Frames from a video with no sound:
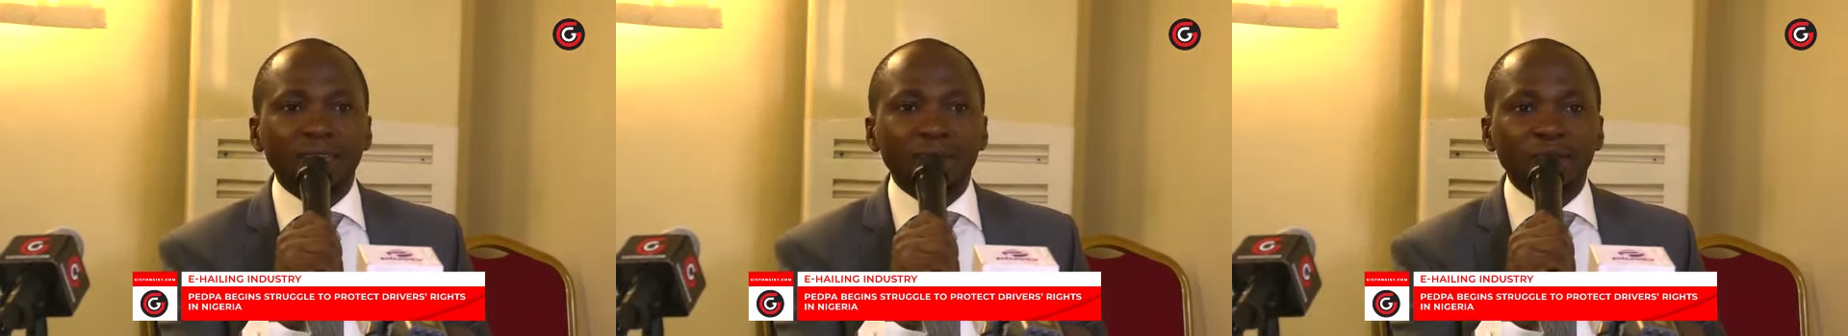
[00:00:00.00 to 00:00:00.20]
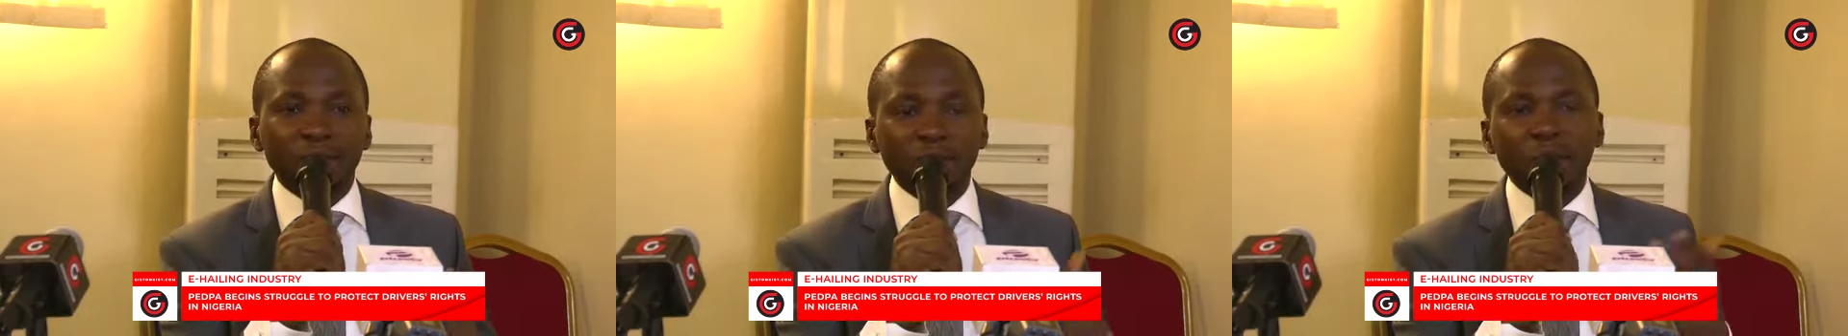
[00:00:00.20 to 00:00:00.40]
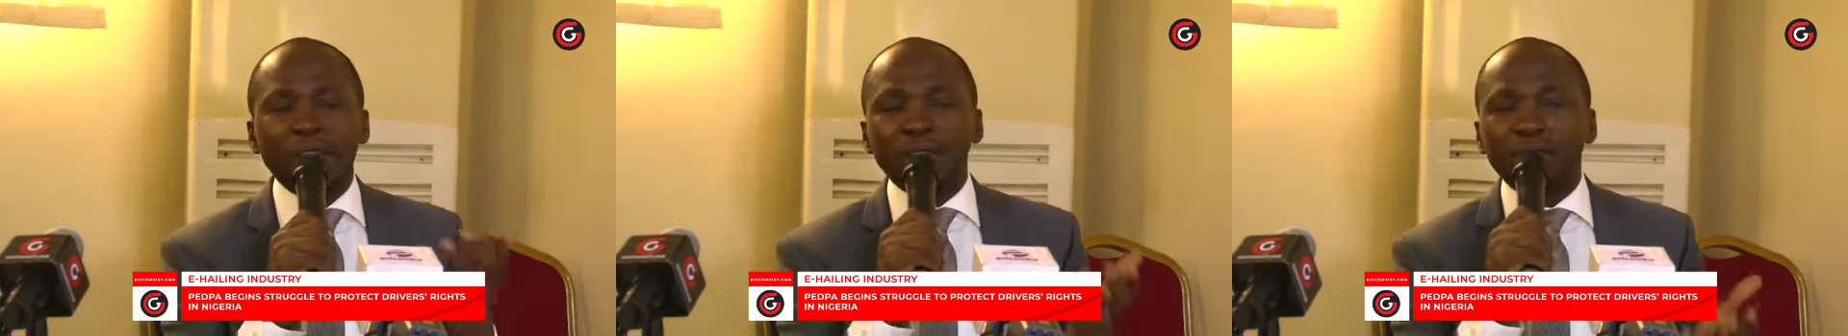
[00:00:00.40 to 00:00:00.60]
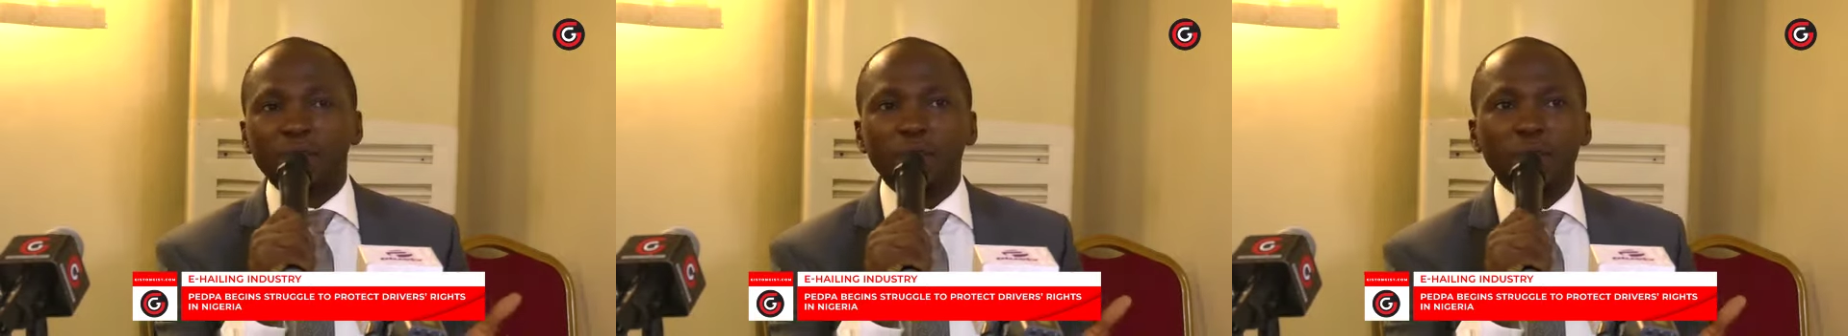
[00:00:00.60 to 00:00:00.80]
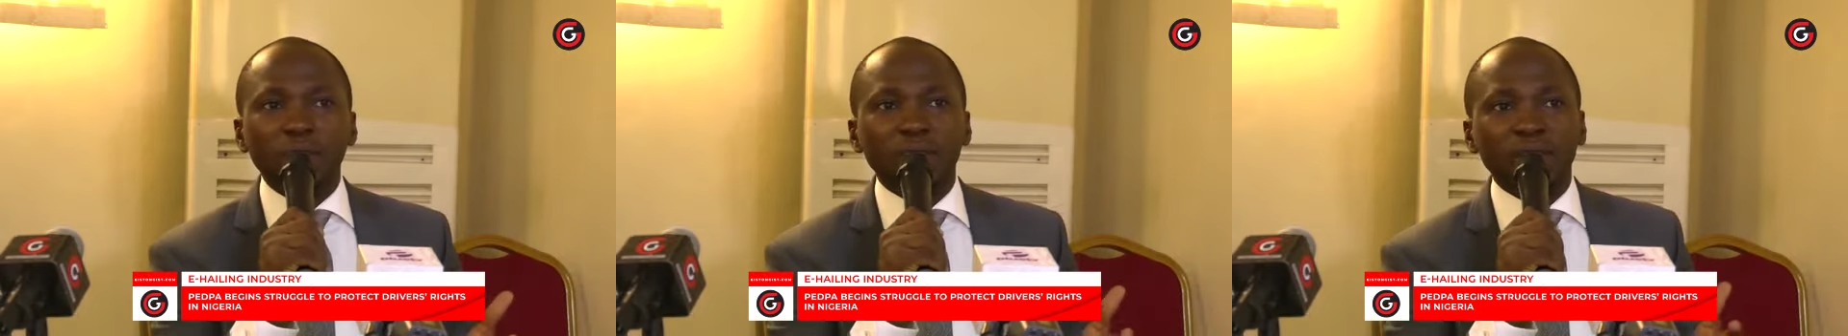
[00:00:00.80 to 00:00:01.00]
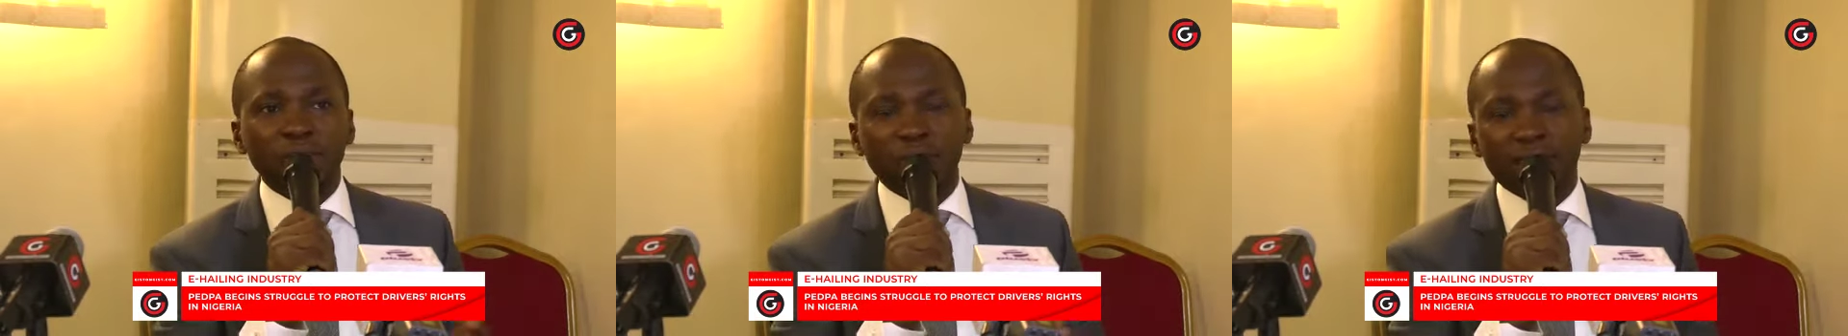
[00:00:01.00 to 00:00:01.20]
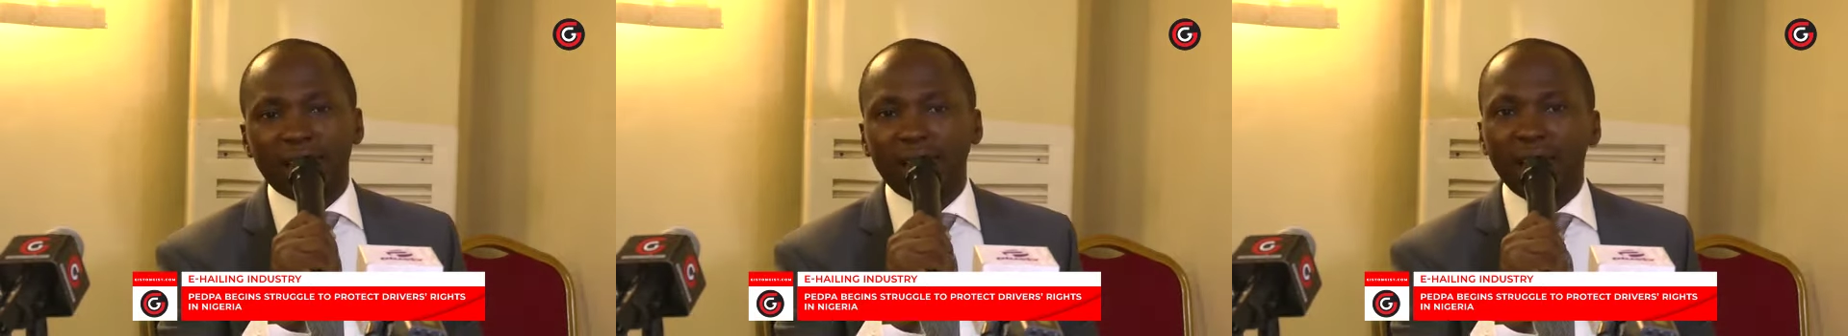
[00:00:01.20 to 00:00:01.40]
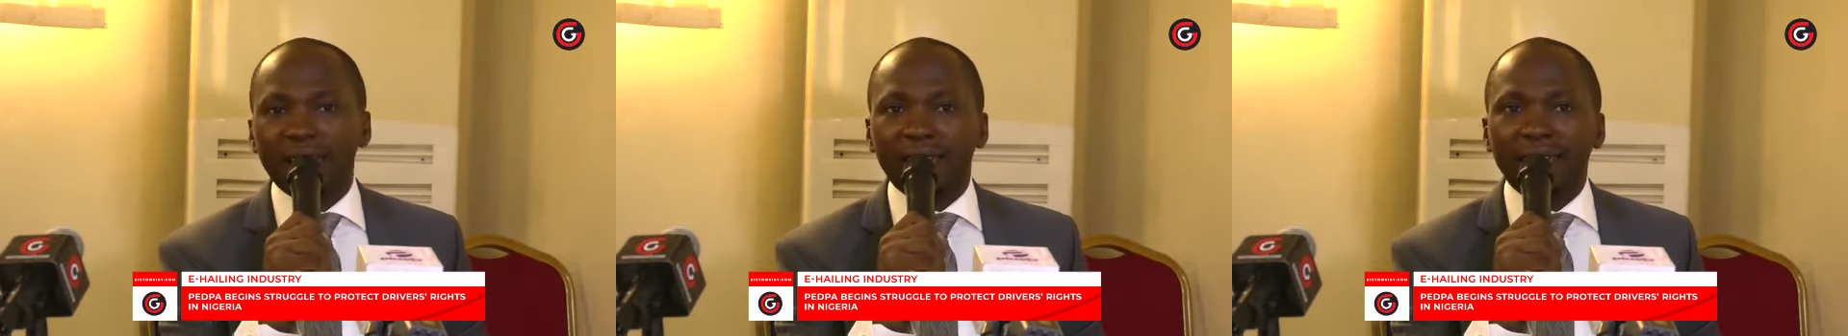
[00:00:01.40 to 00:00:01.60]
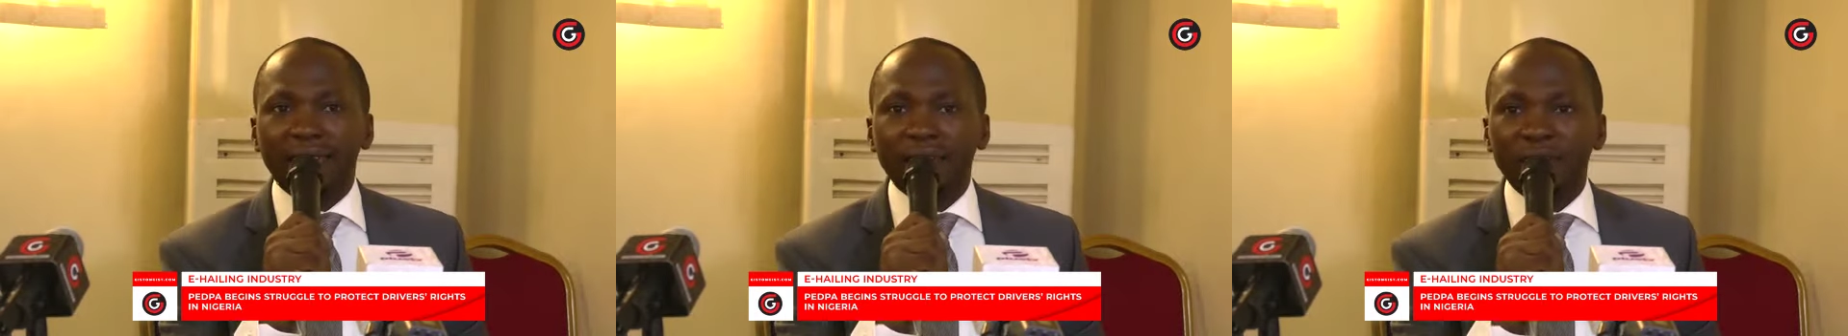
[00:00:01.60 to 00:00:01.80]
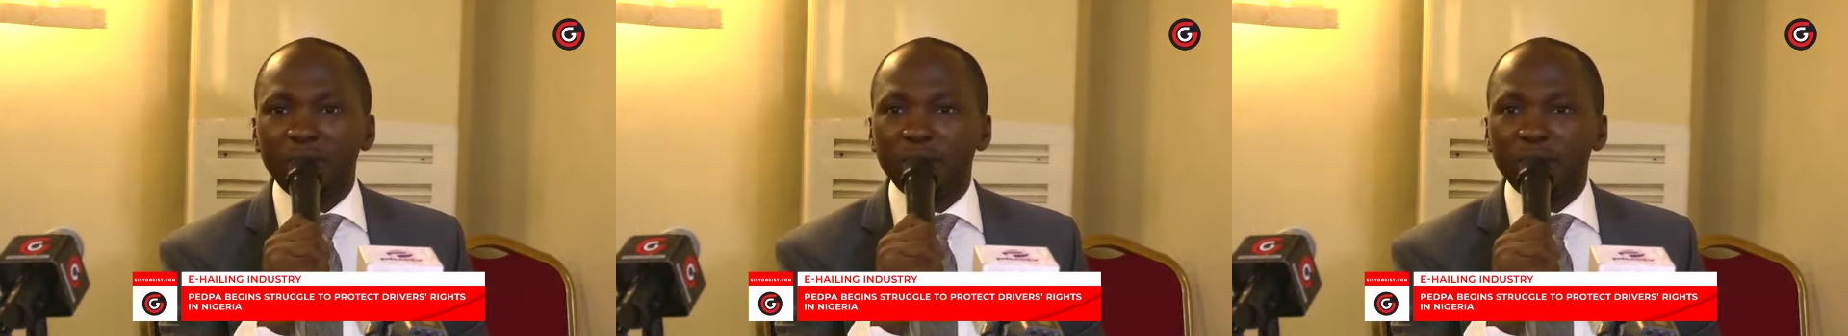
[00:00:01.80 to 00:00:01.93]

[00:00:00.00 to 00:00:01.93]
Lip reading: you are the owner of the car,